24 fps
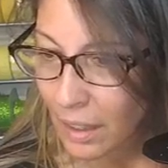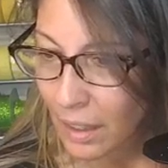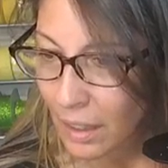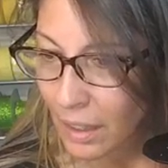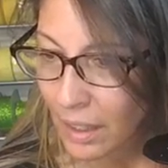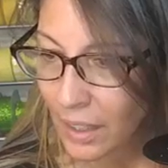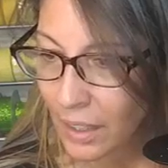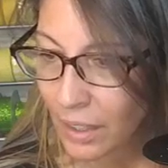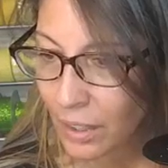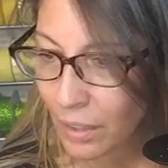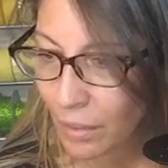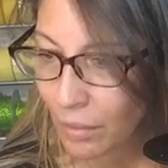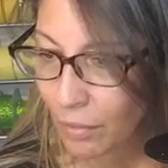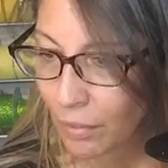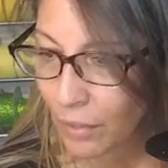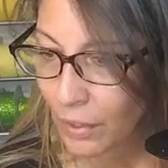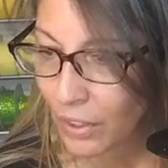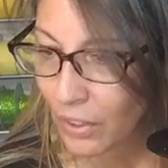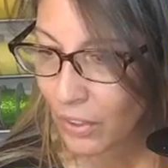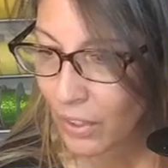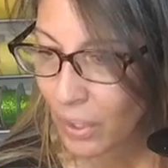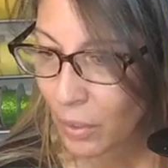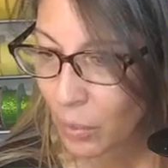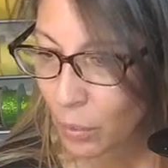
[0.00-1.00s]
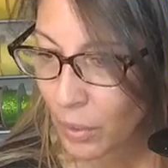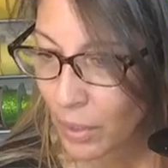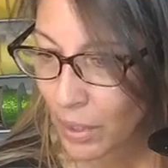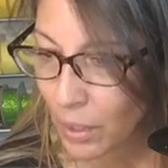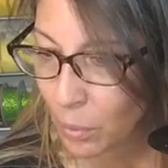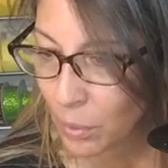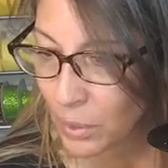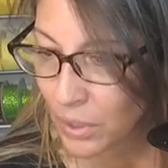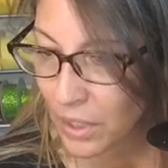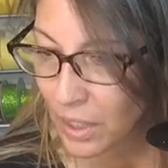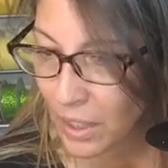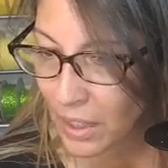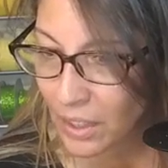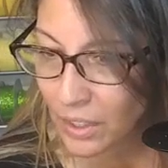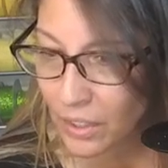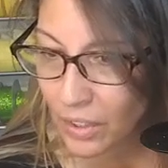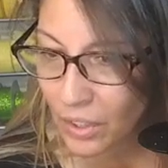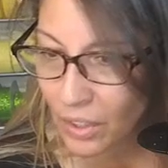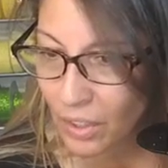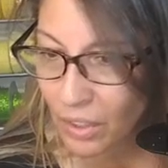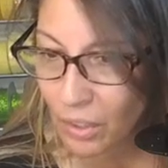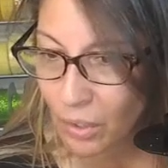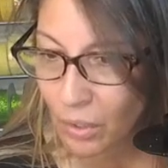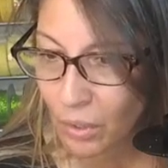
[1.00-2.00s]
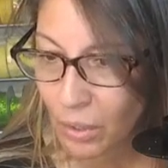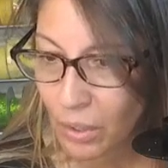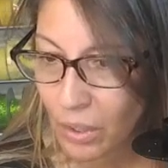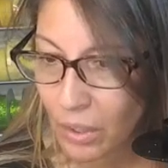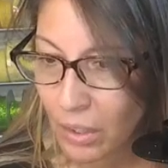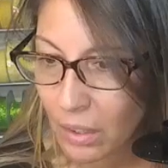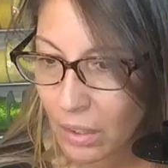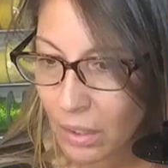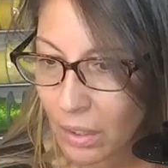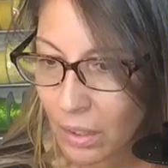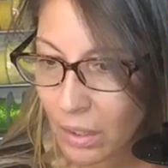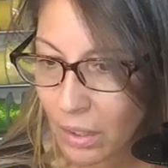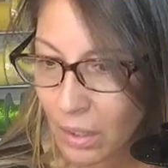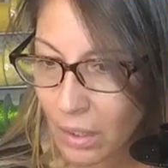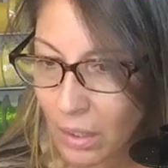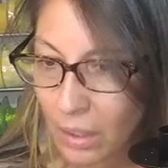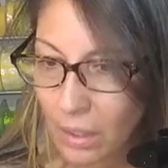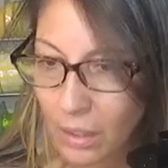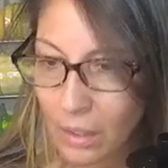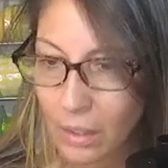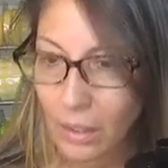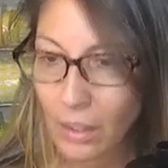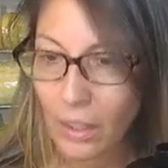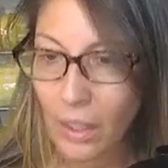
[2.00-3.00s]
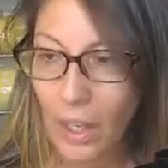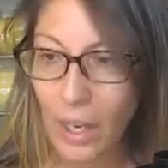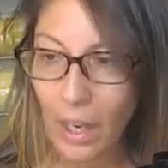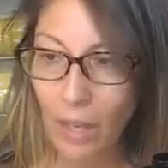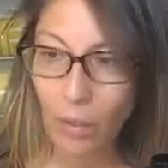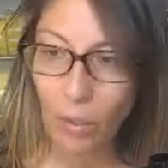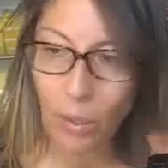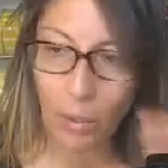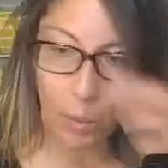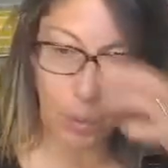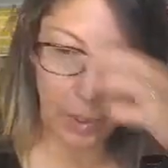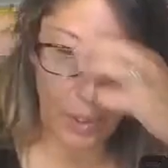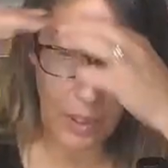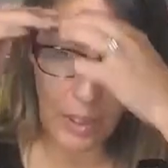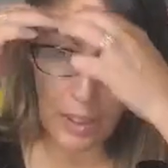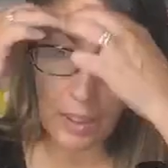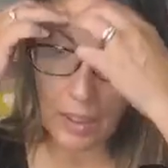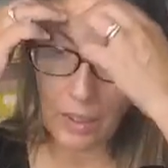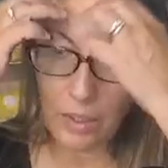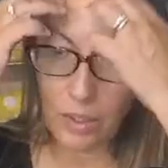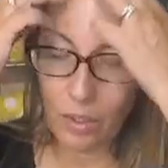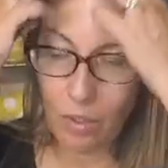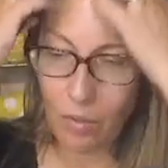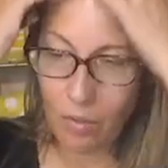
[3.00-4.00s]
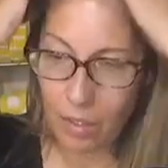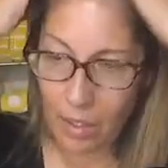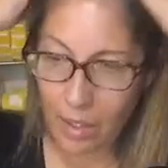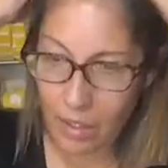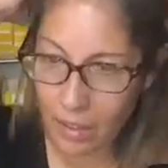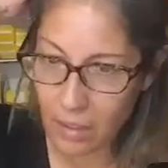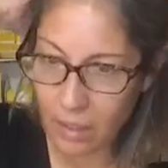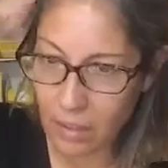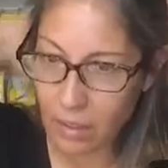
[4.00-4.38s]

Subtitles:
I couldn't figure out what I was going to do or how I was going to do this.